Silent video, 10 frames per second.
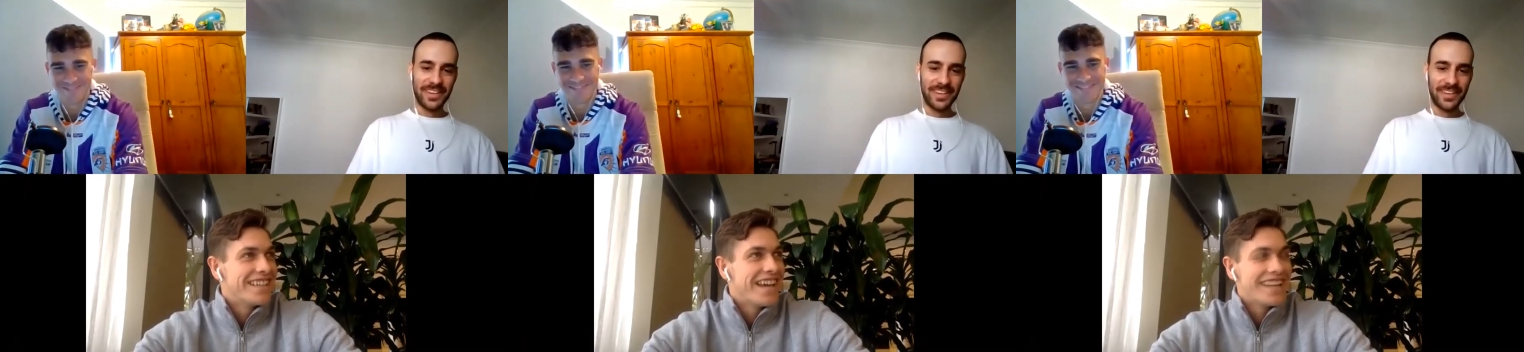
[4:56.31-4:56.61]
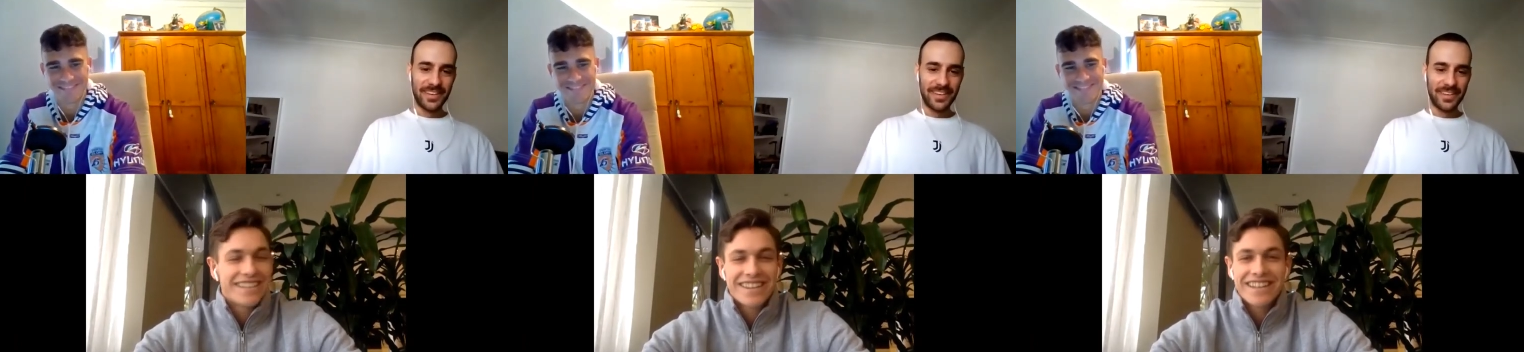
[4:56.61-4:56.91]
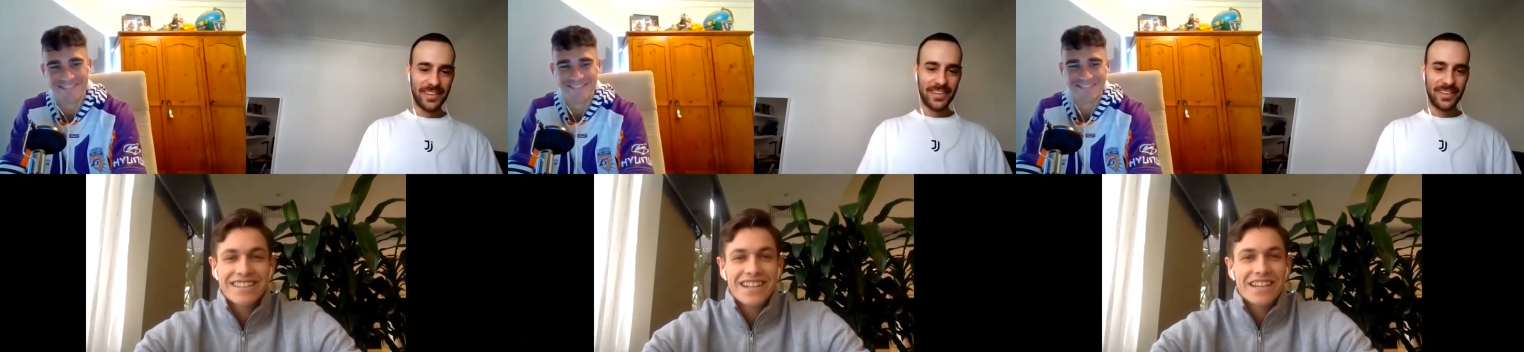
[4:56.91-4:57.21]
Speaker 1: yeah,
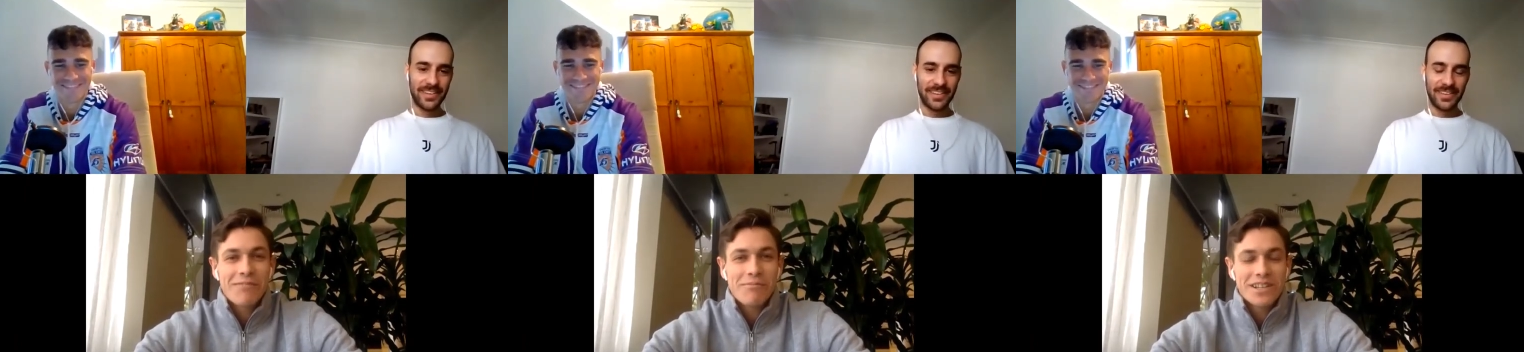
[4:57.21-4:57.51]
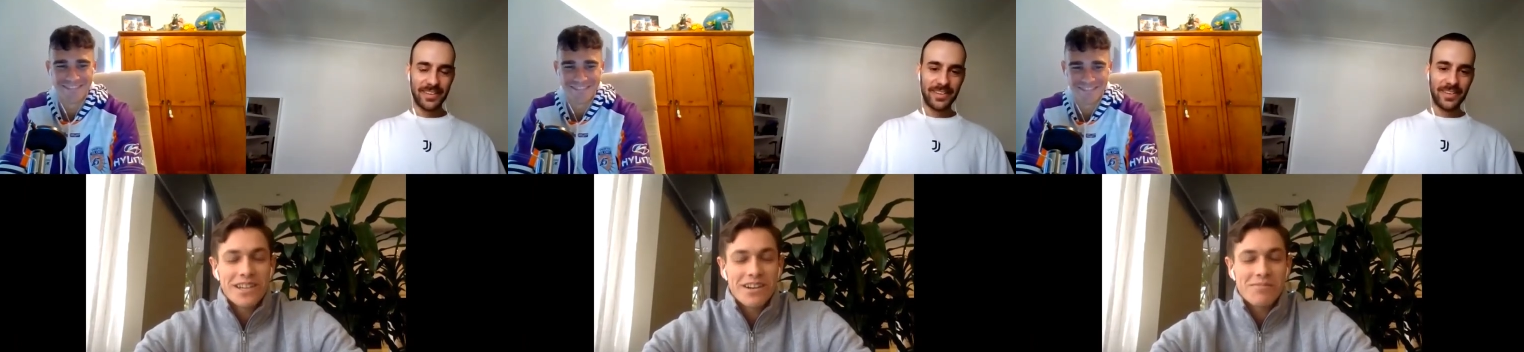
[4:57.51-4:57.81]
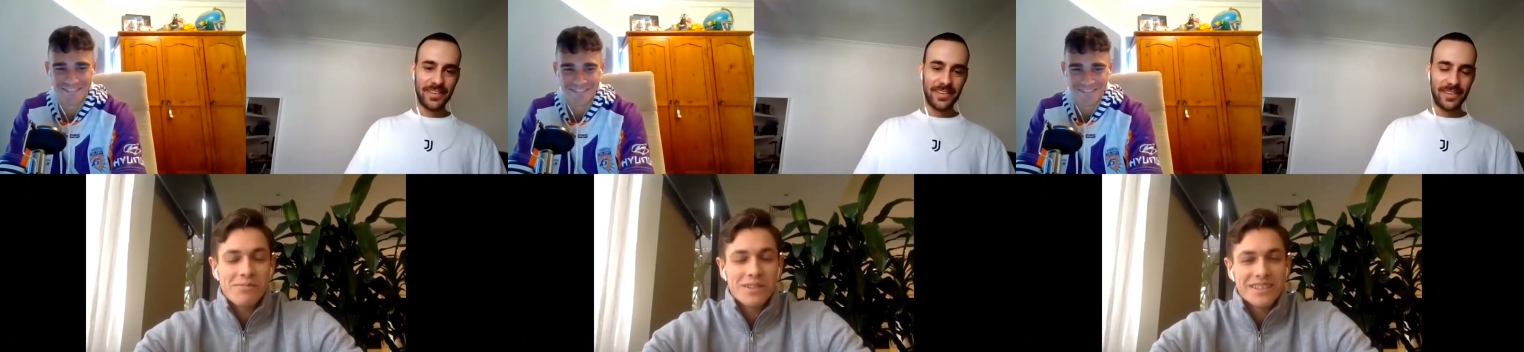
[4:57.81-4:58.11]
you'd think like I'm one of the
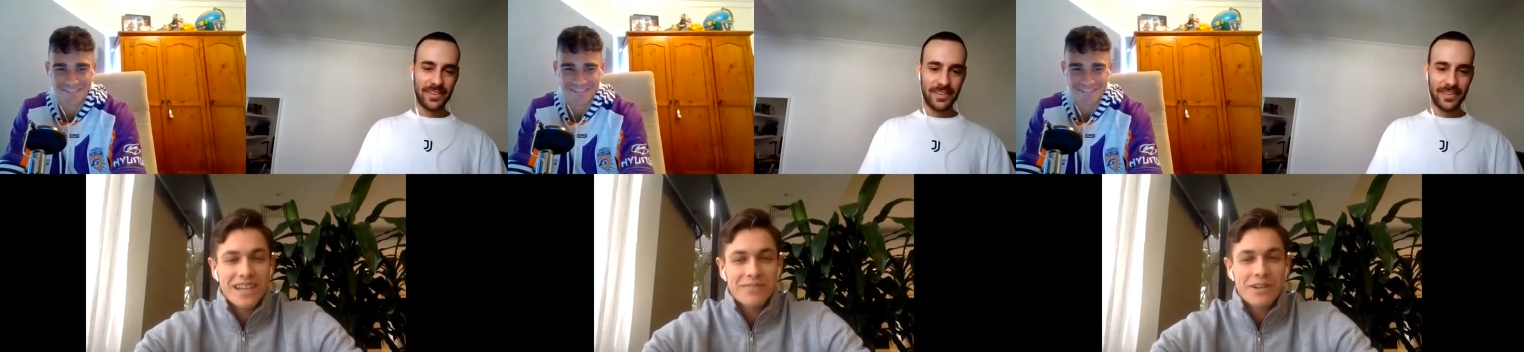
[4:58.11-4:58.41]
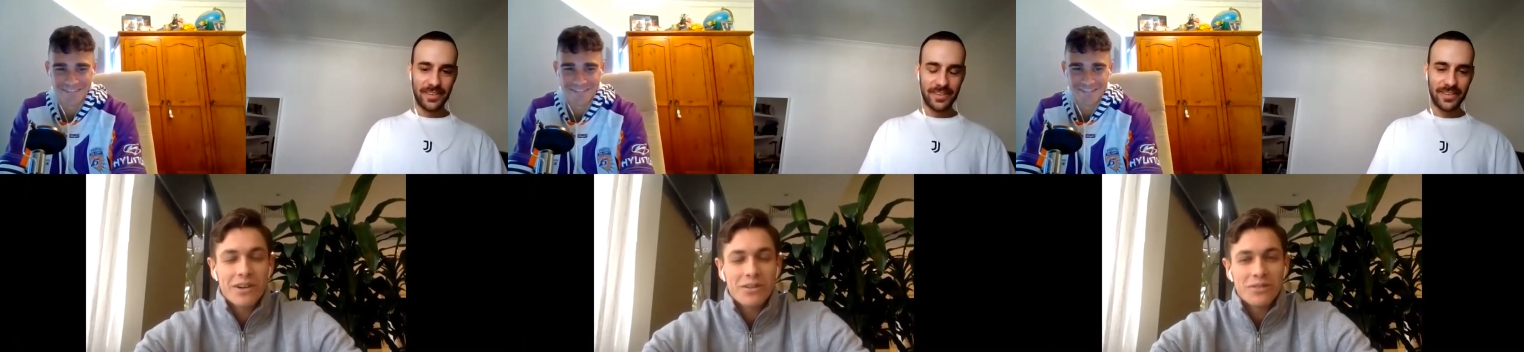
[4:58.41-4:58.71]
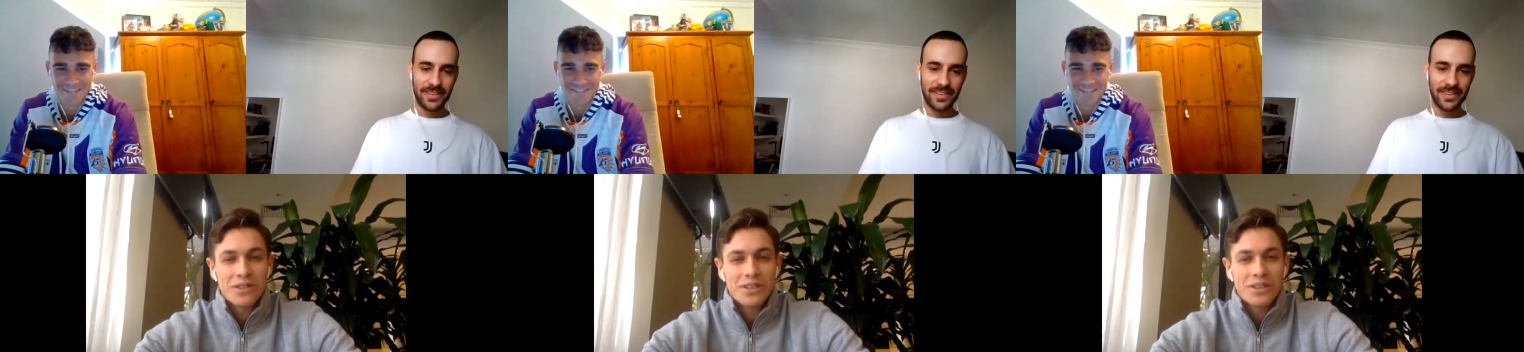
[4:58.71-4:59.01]
younger boys. I have to
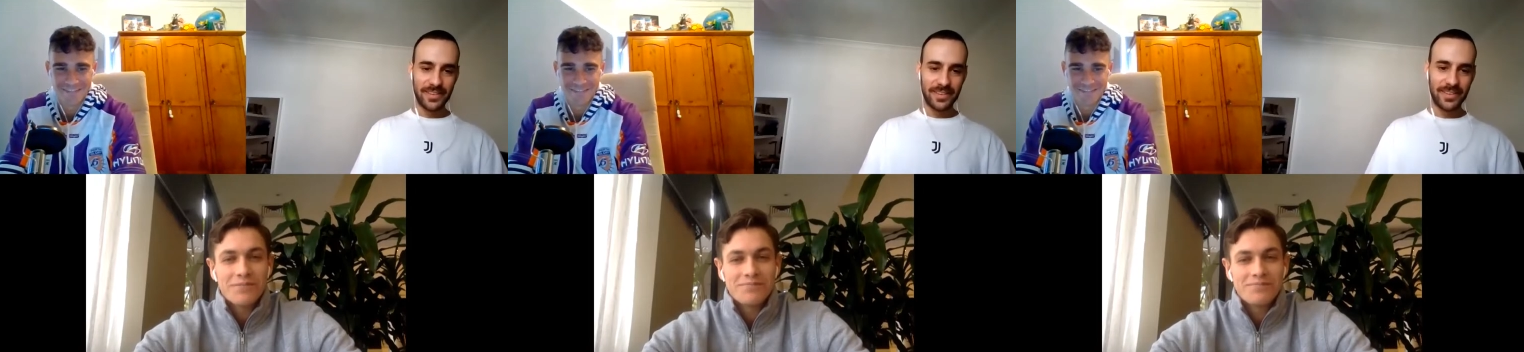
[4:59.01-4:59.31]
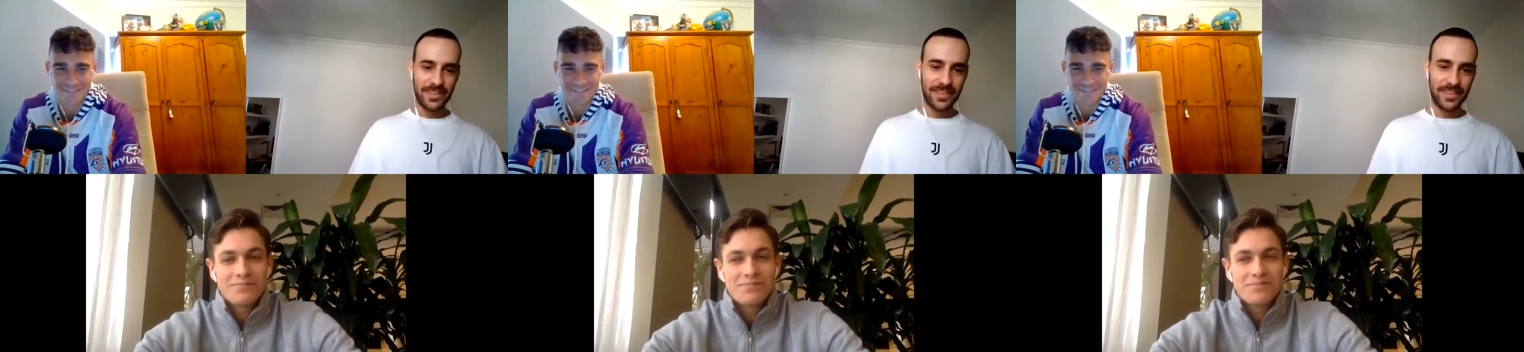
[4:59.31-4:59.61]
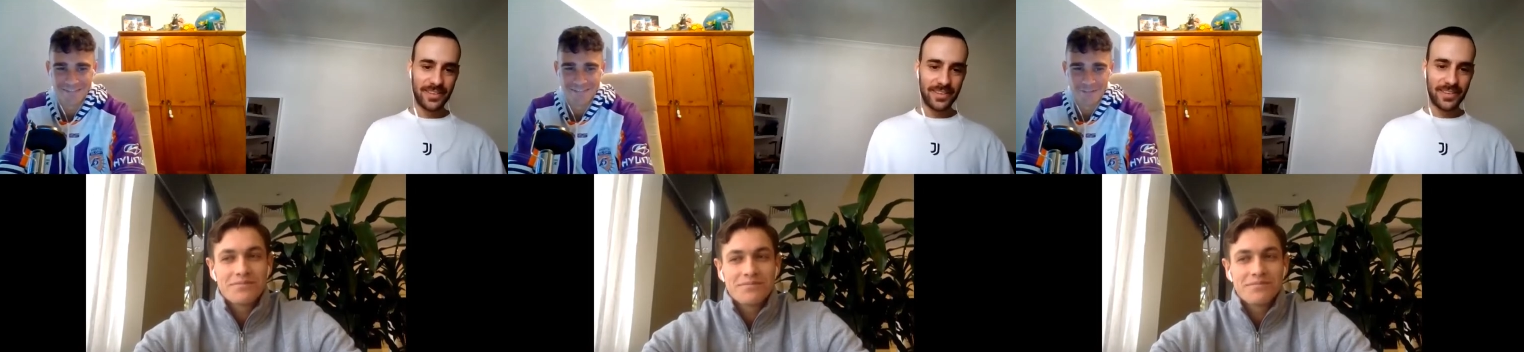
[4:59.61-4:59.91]
hold the
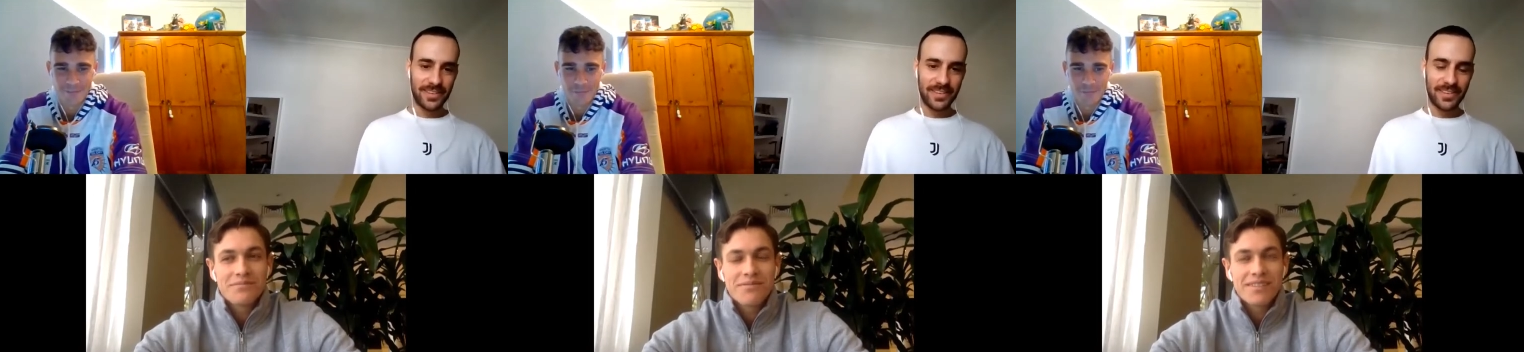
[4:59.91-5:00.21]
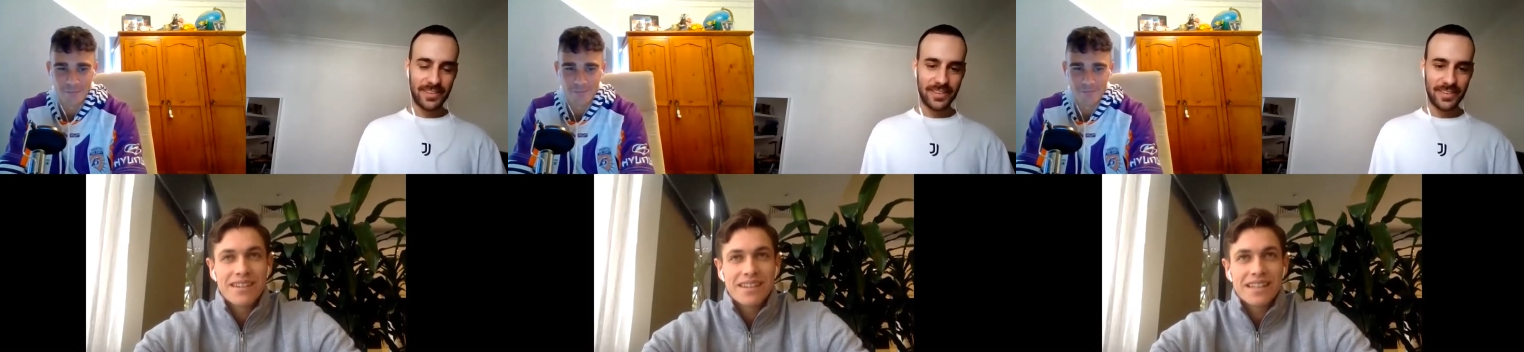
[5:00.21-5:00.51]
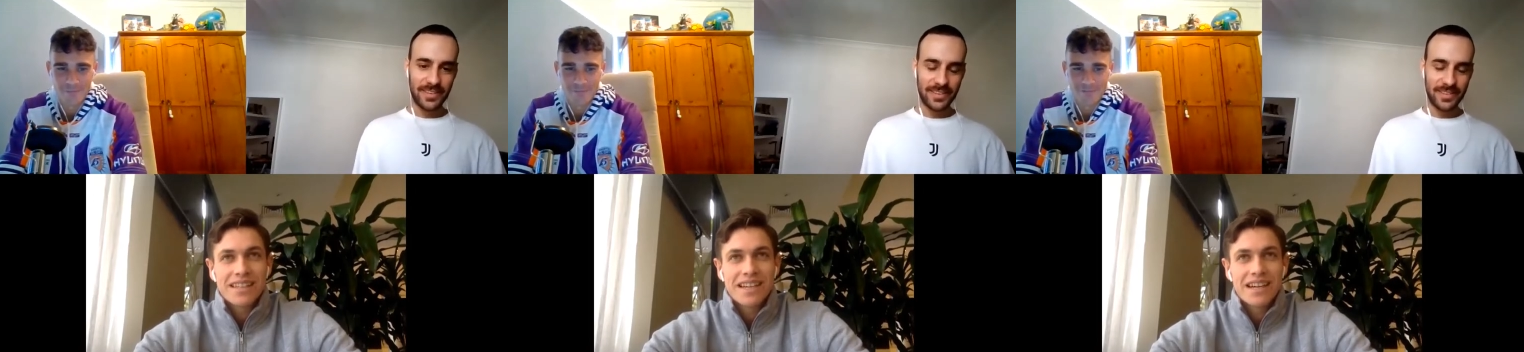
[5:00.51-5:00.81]

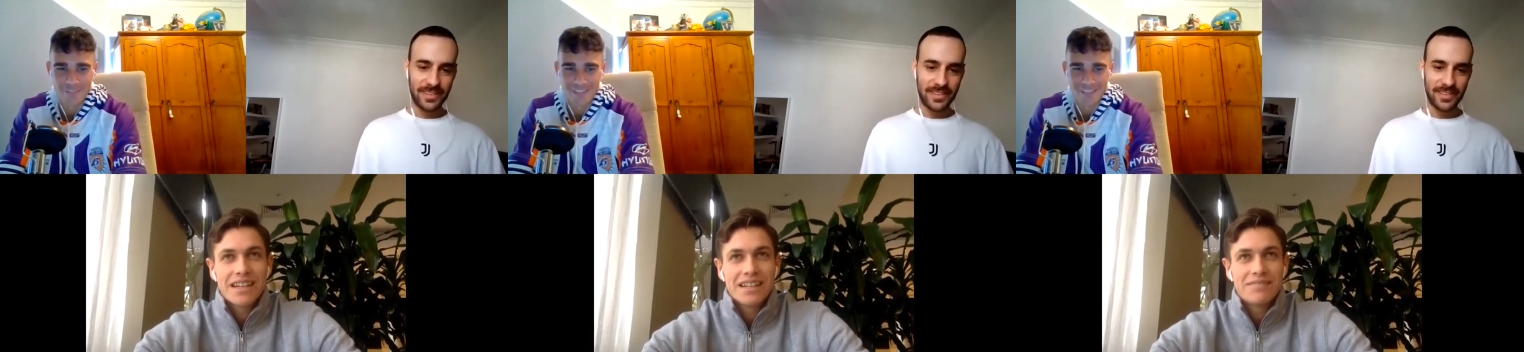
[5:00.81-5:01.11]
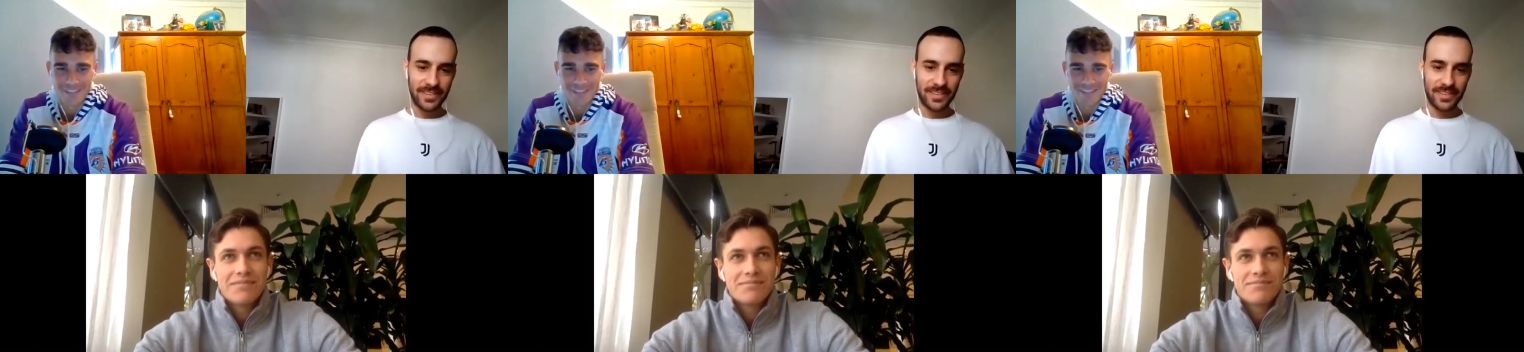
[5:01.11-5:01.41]
the um,